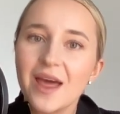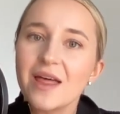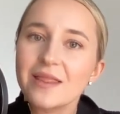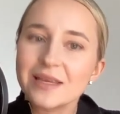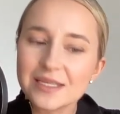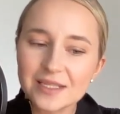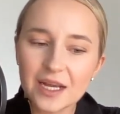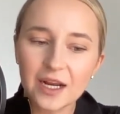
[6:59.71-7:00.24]

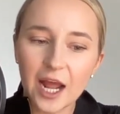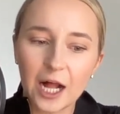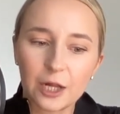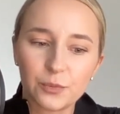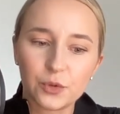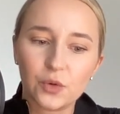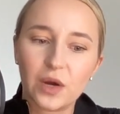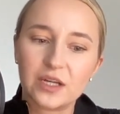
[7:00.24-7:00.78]
This can help
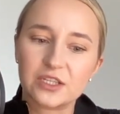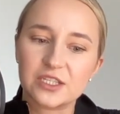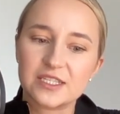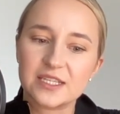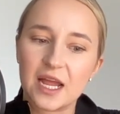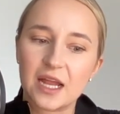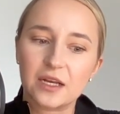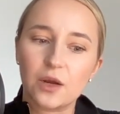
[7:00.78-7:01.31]
you
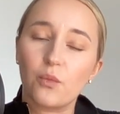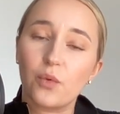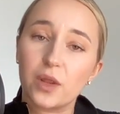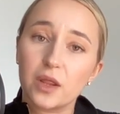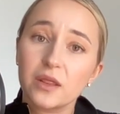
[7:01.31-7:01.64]
understand whether